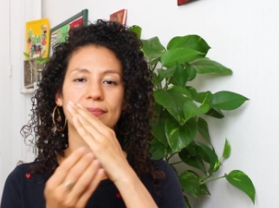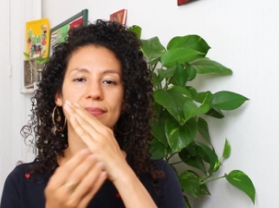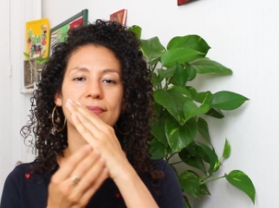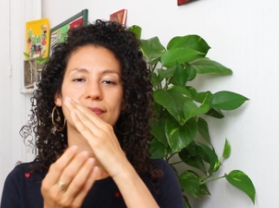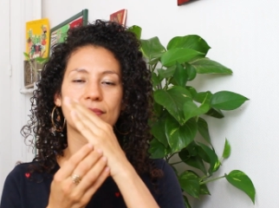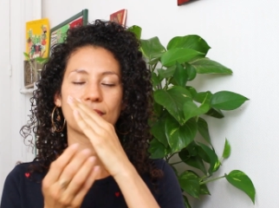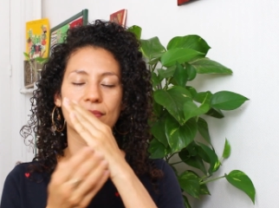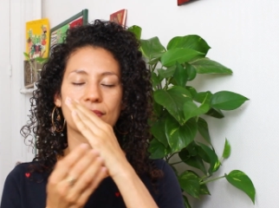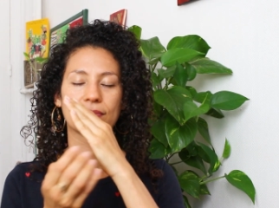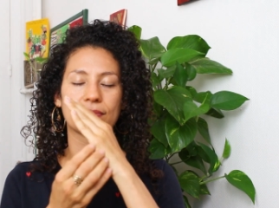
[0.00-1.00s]
Even
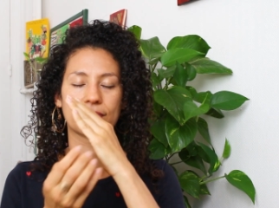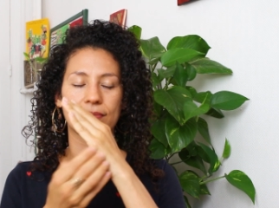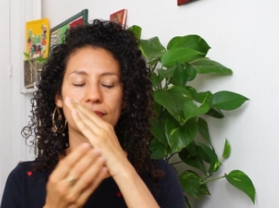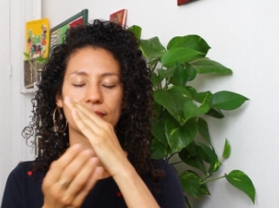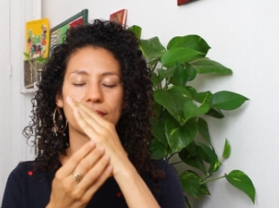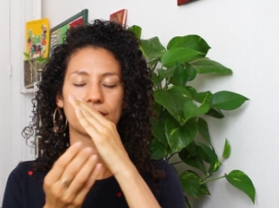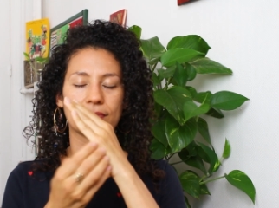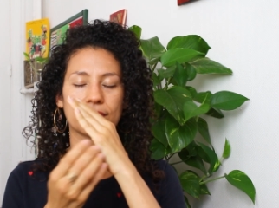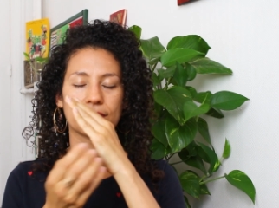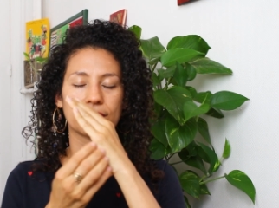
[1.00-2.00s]
though I have a
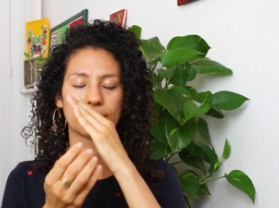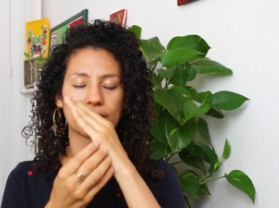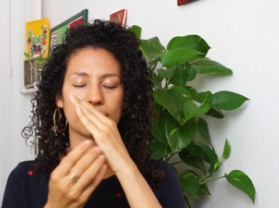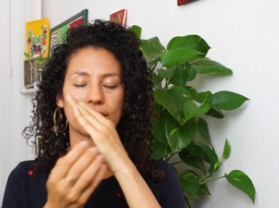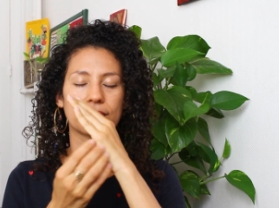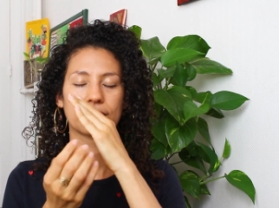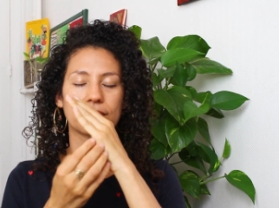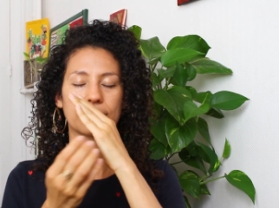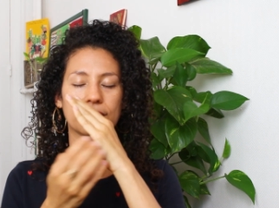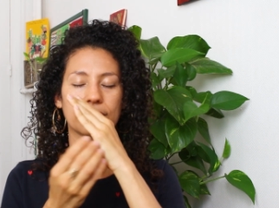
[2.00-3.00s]
long and
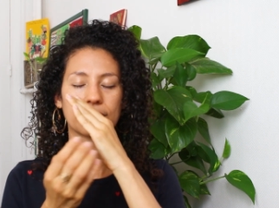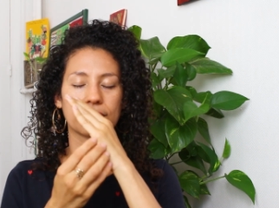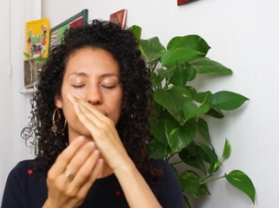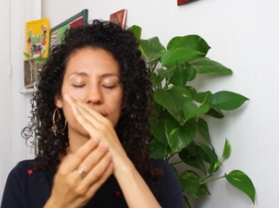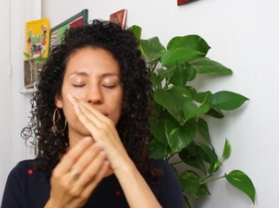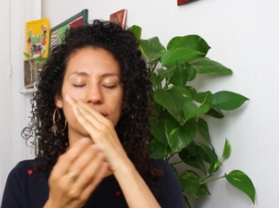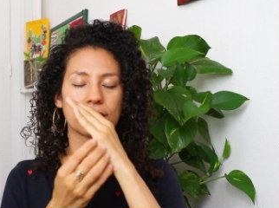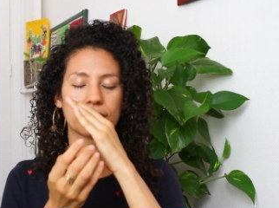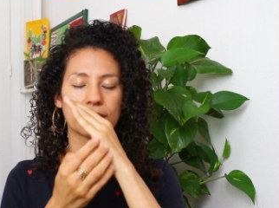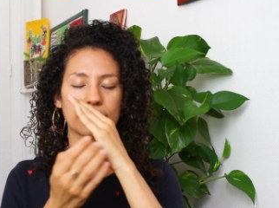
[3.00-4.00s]
stressful day ahead of
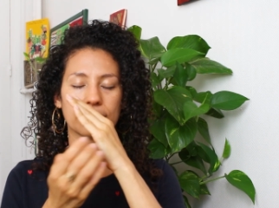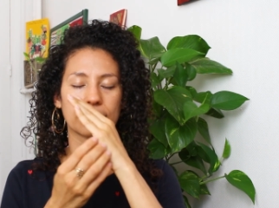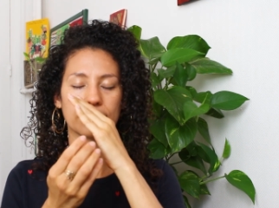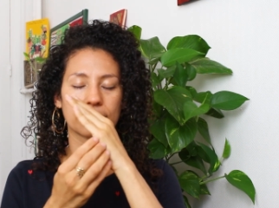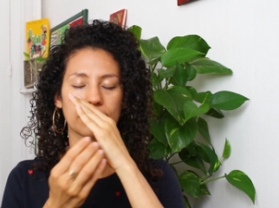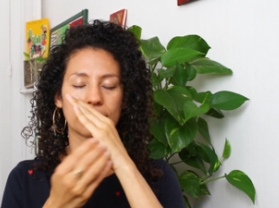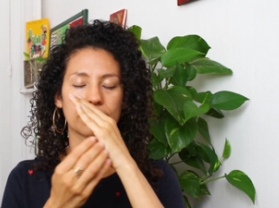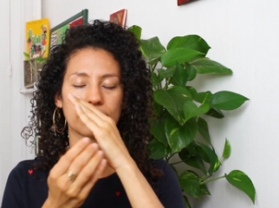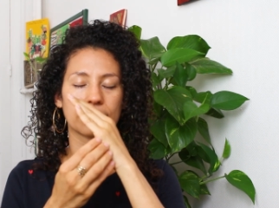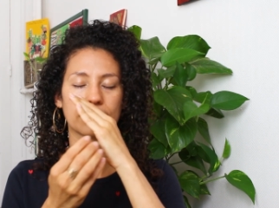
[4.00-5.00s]
me, I
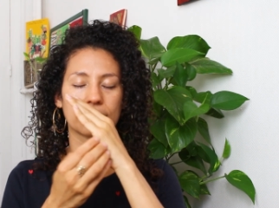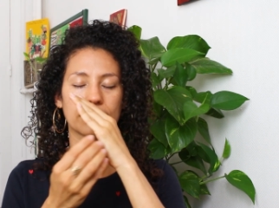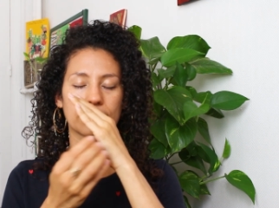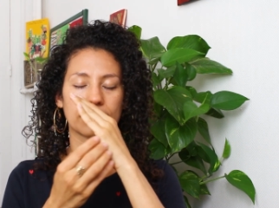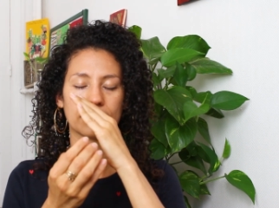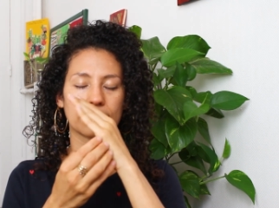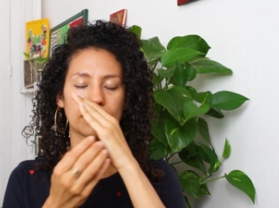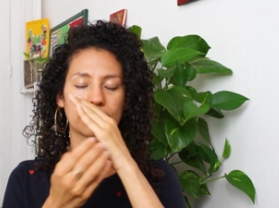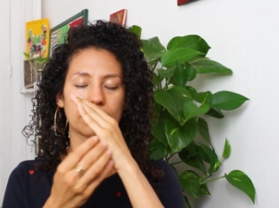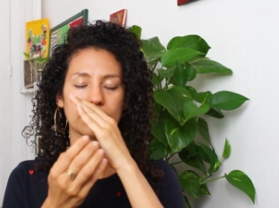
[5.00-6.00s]
choose to release
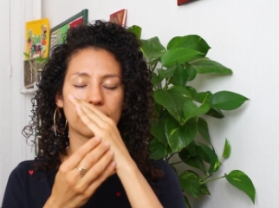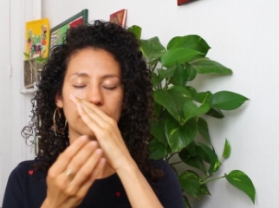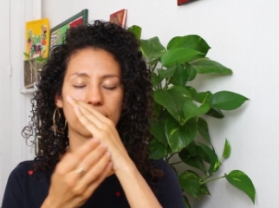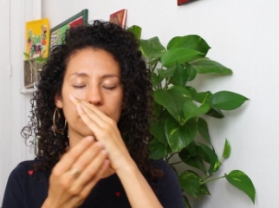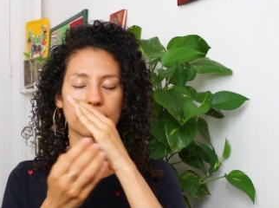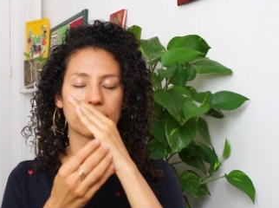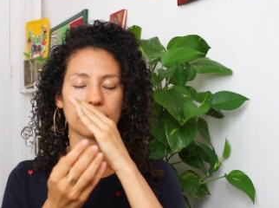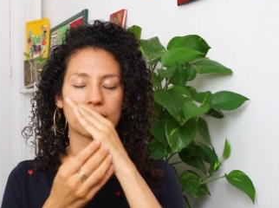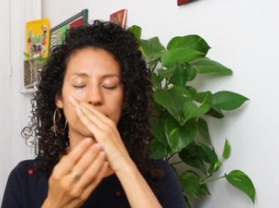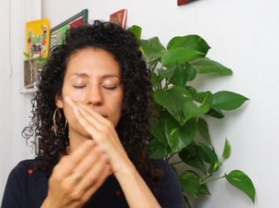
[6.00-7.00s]
all stress
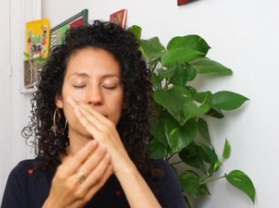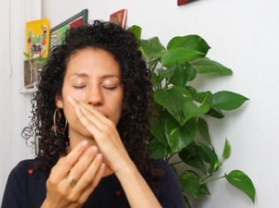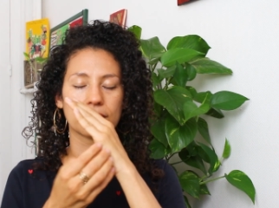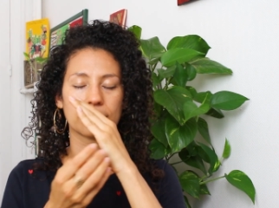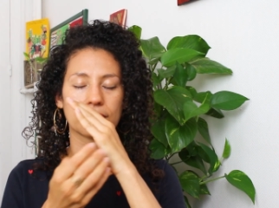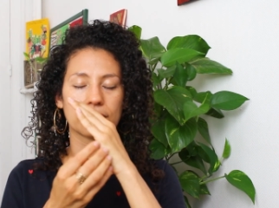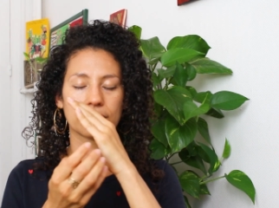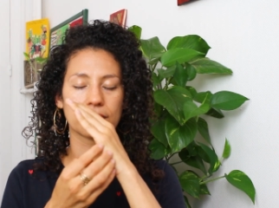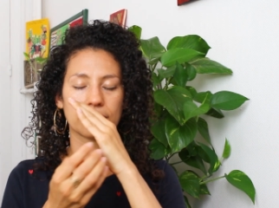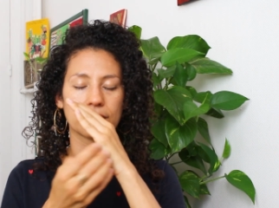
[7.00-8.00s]
and tension from
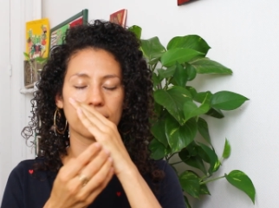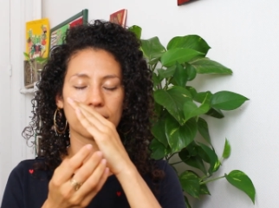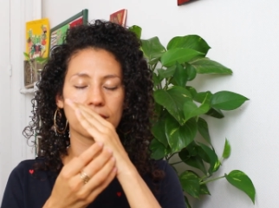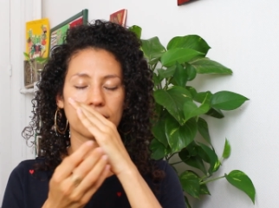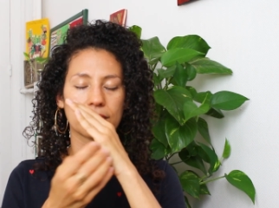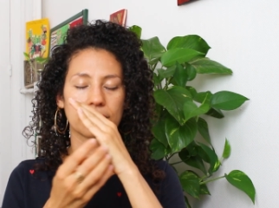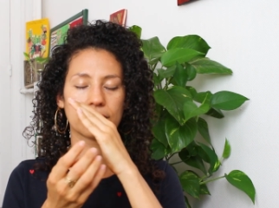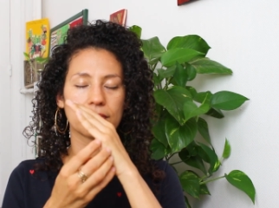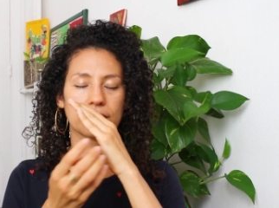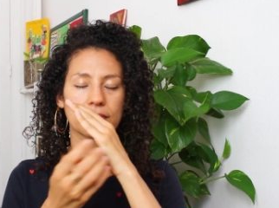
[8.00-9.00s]
my body and my
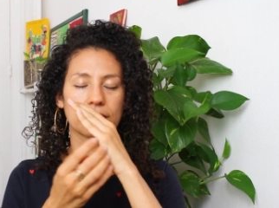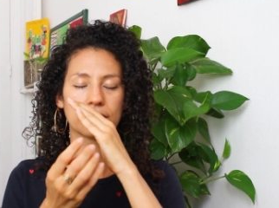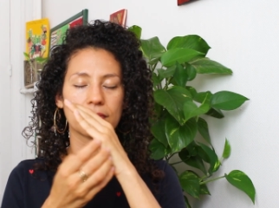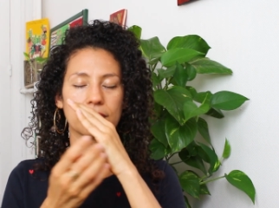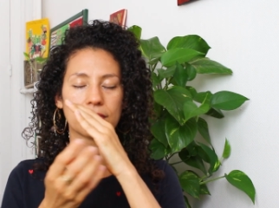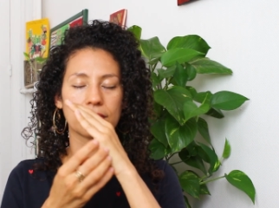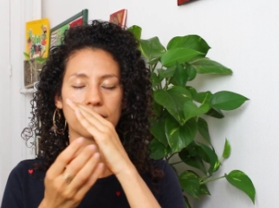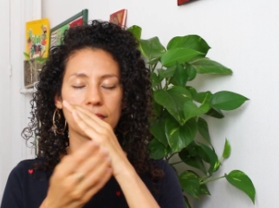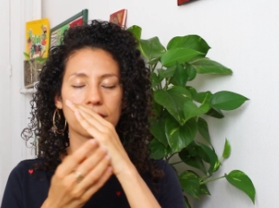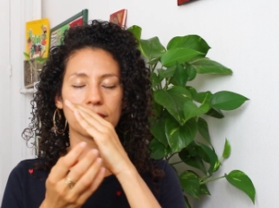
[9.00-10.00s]
mind, and
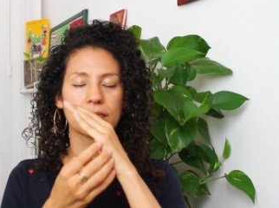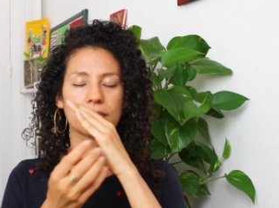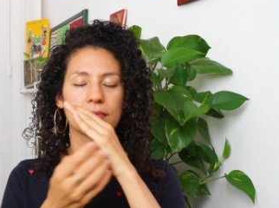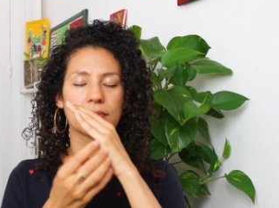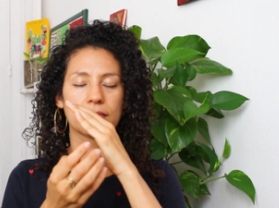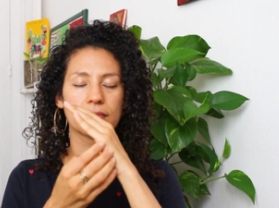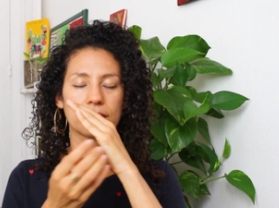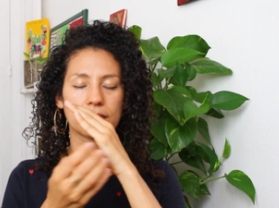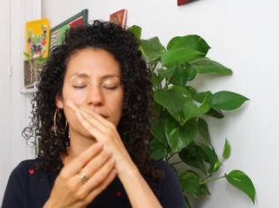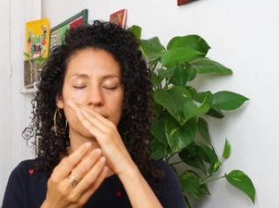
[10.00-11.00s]
I let calm and
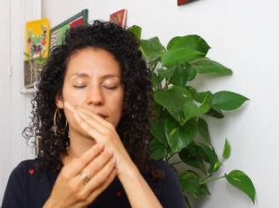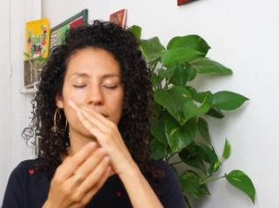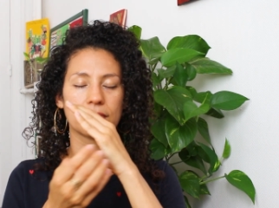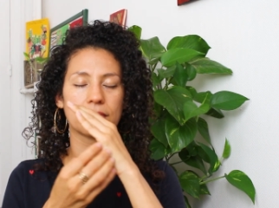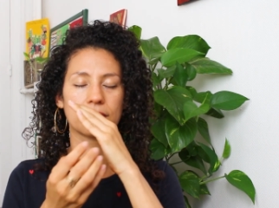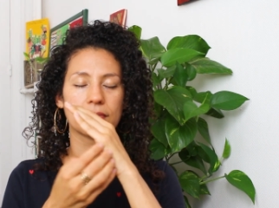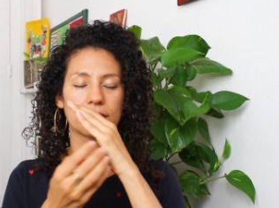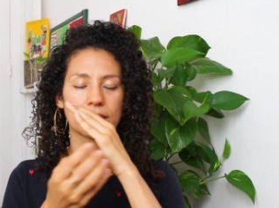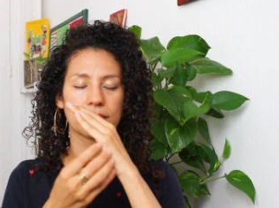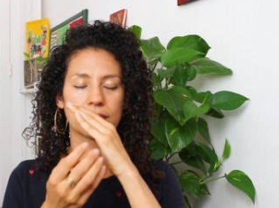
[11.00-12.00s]
serenity
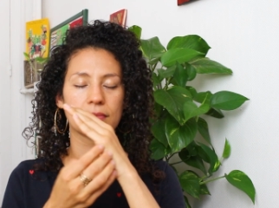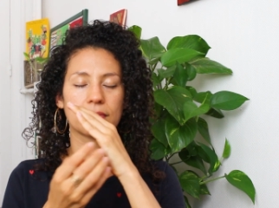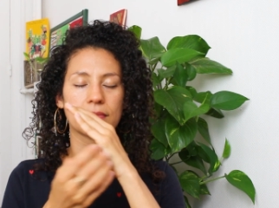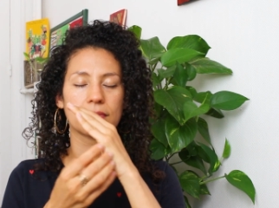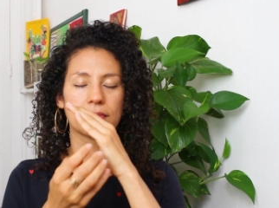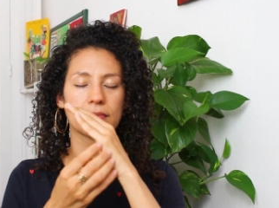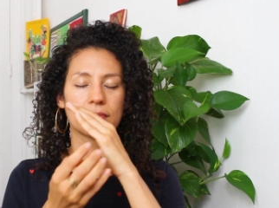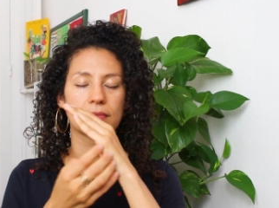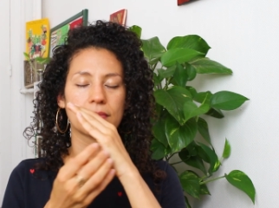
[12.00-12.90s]
flow through me.